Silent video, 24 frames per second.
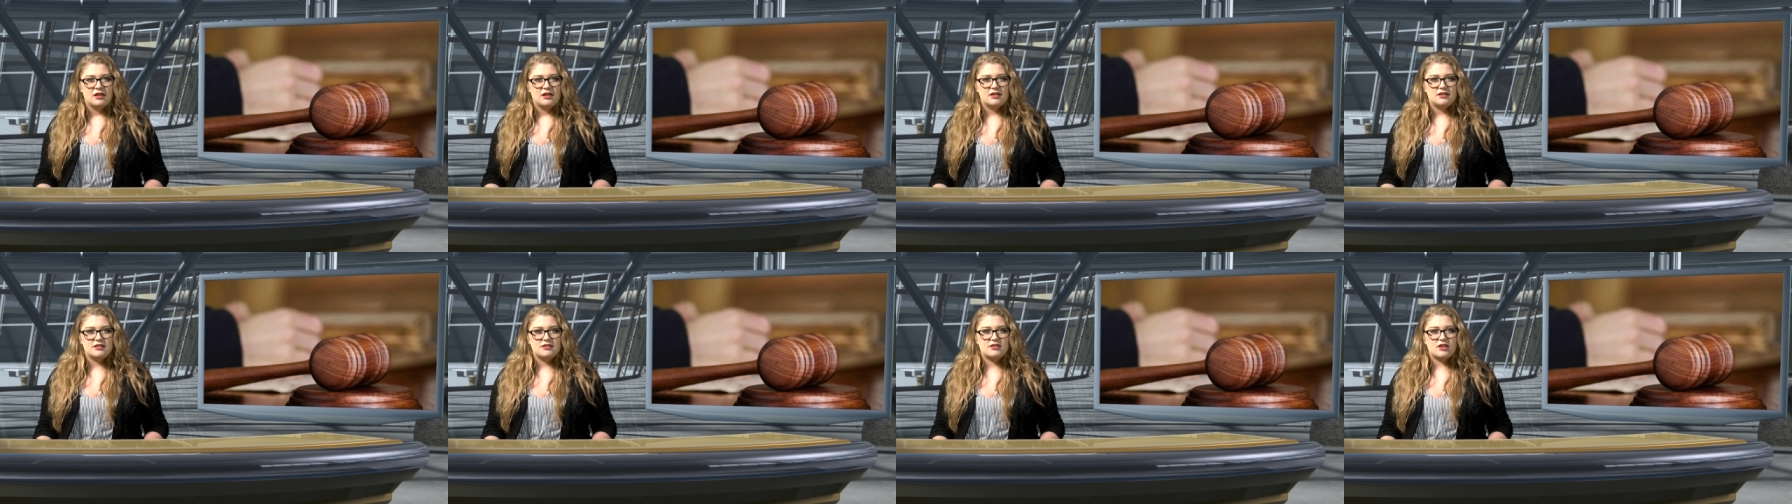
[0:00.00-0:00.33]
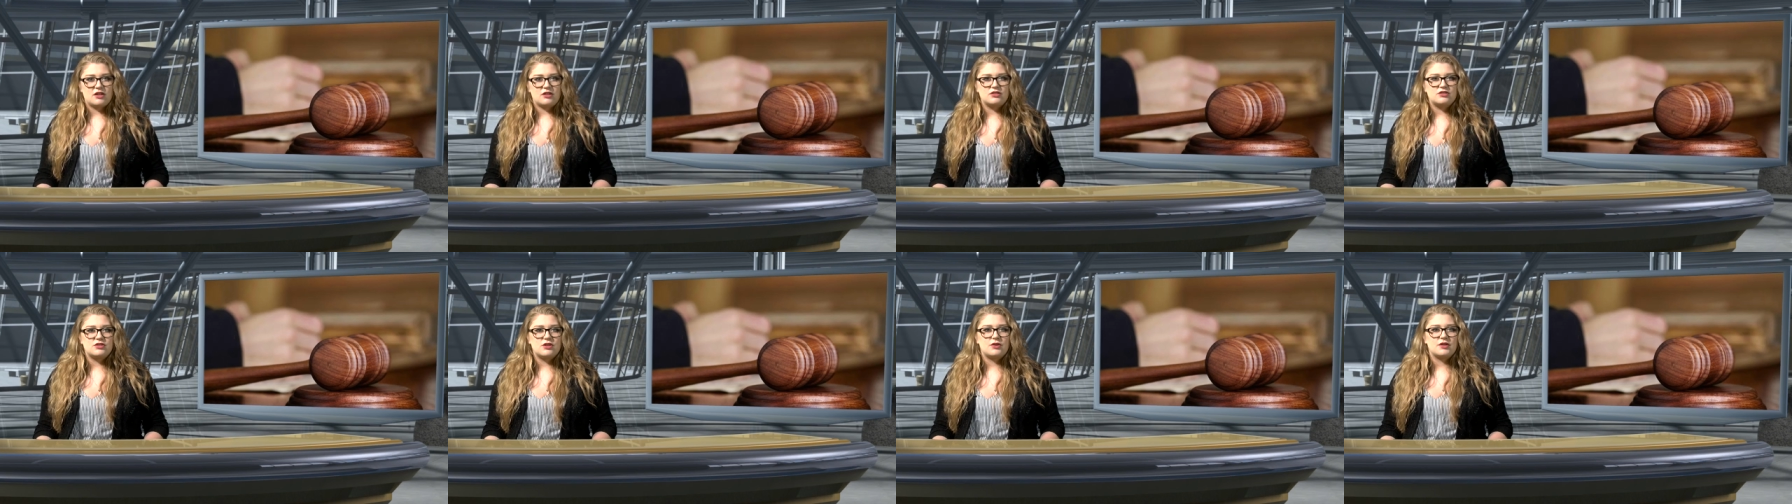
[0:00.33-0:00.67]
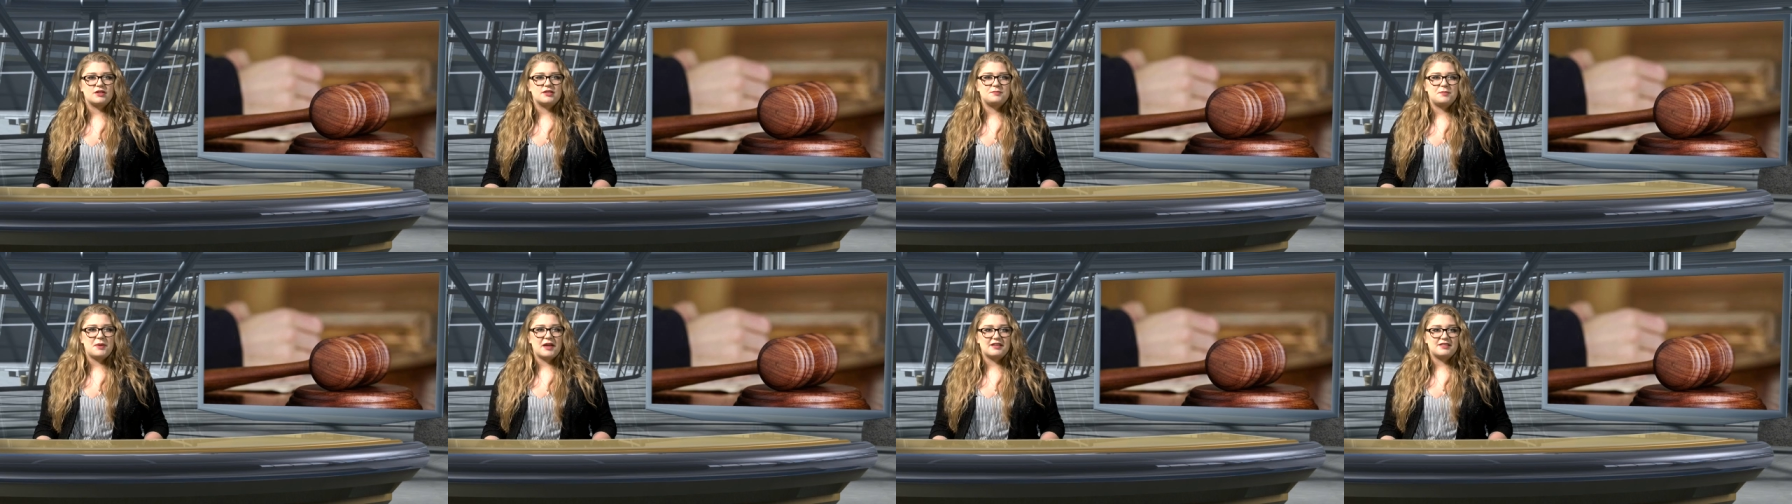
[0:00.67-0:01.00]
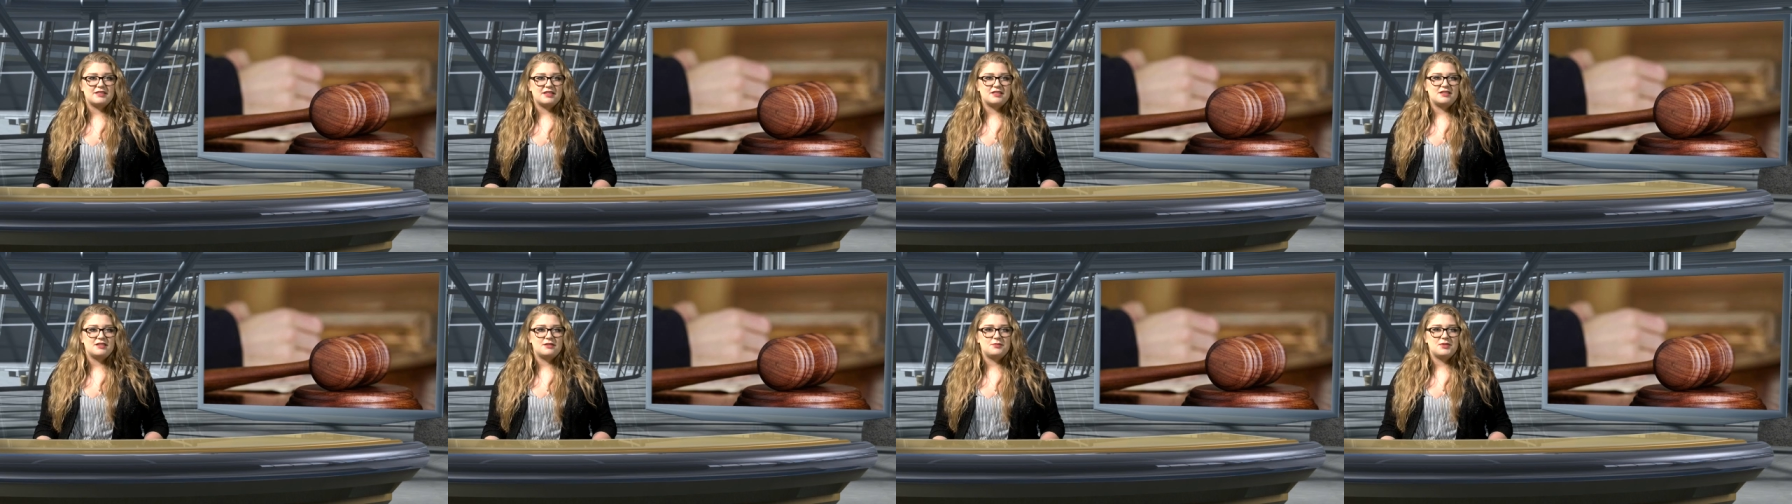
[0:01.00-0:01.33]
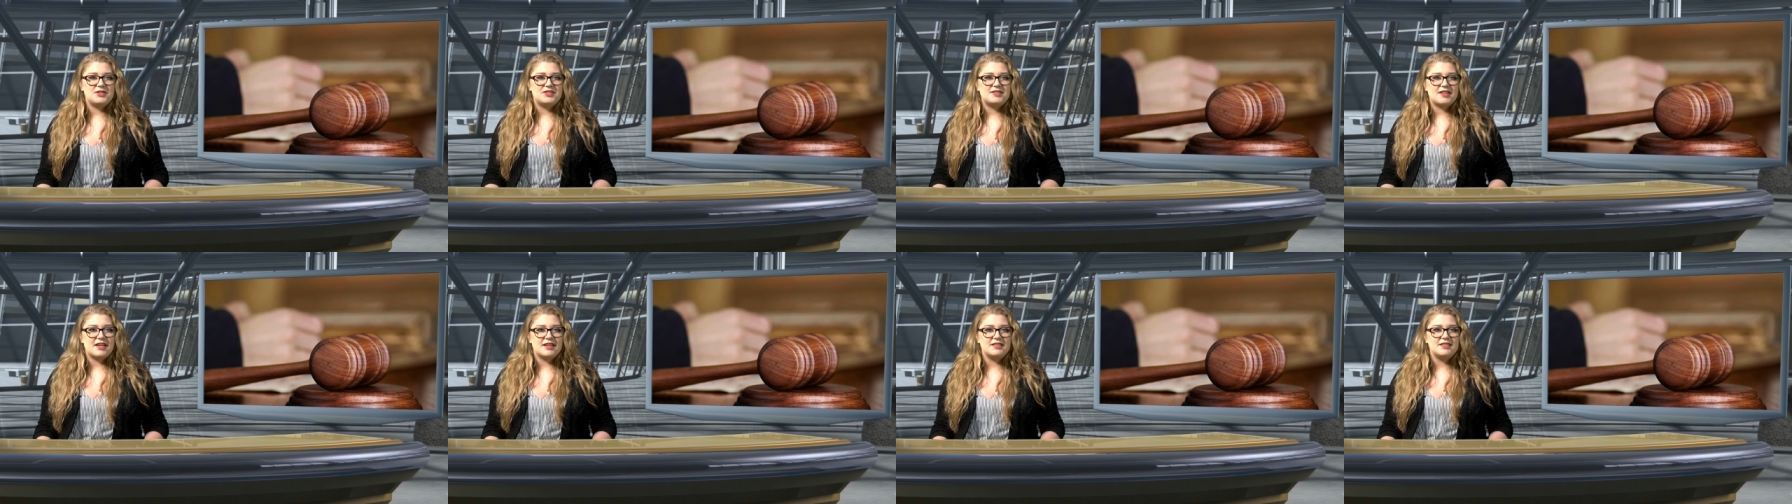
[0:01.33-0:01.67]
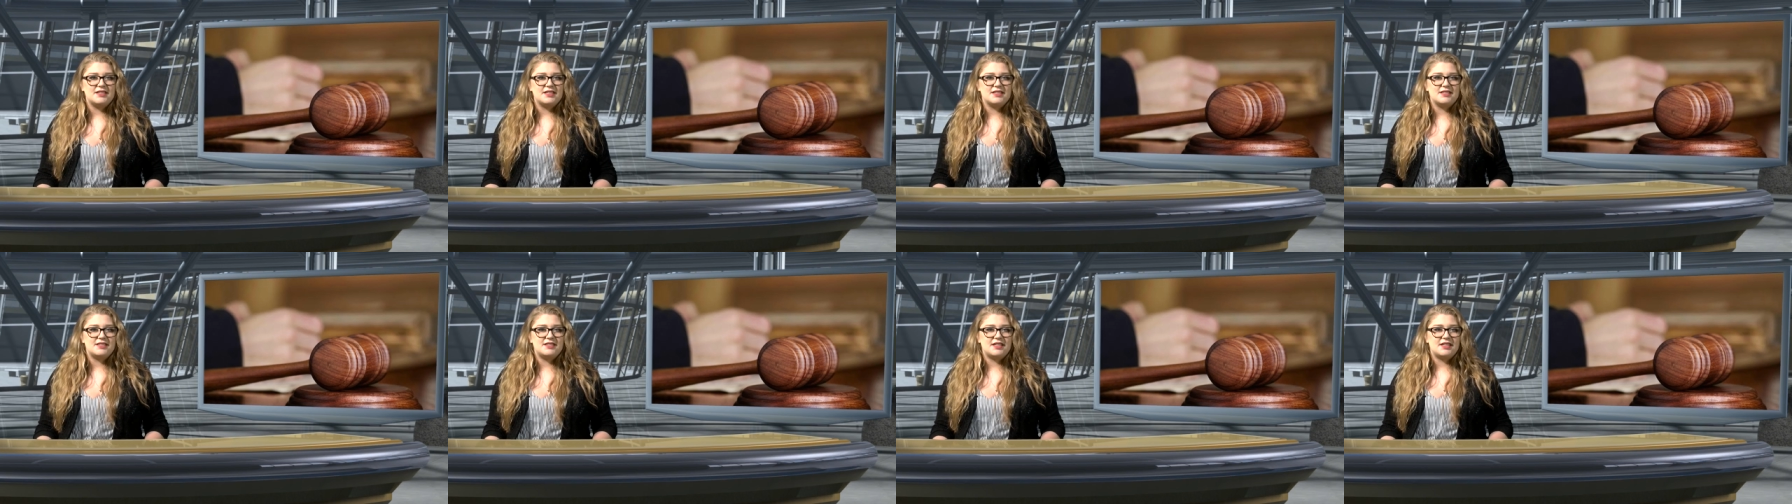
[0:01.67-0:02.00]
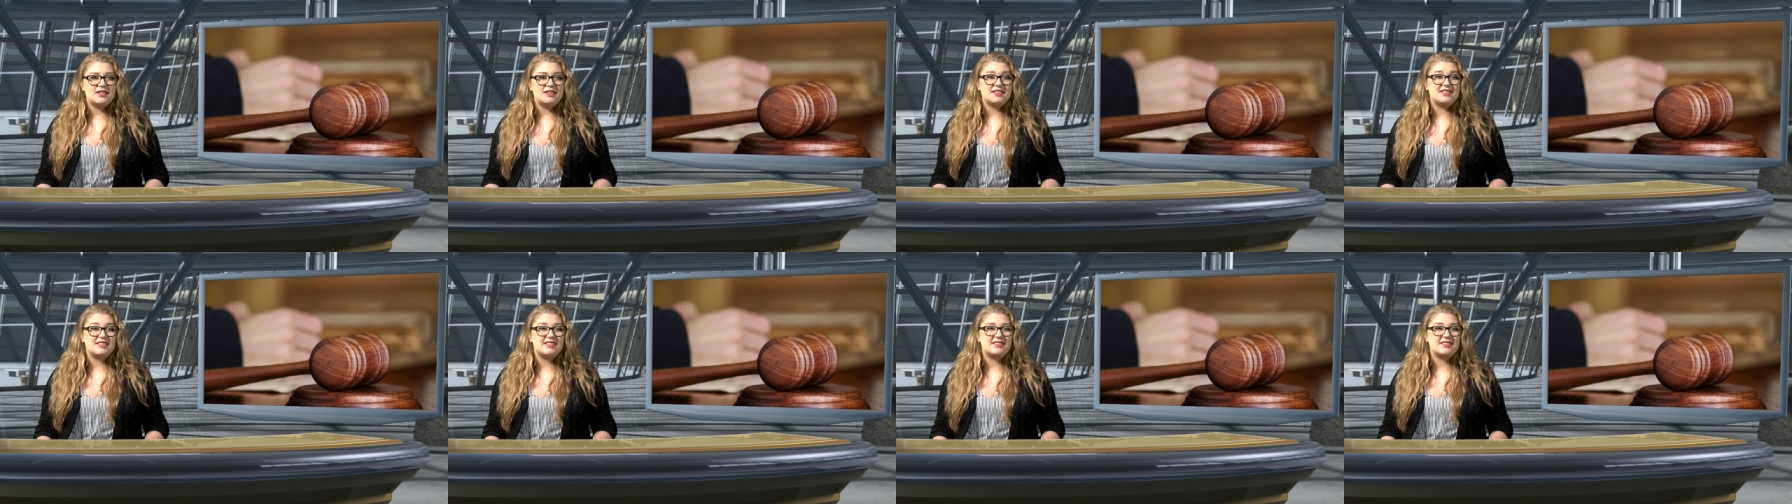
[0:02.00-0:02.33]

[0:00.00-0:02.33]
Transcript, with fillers: He is also expected to be sentenced in a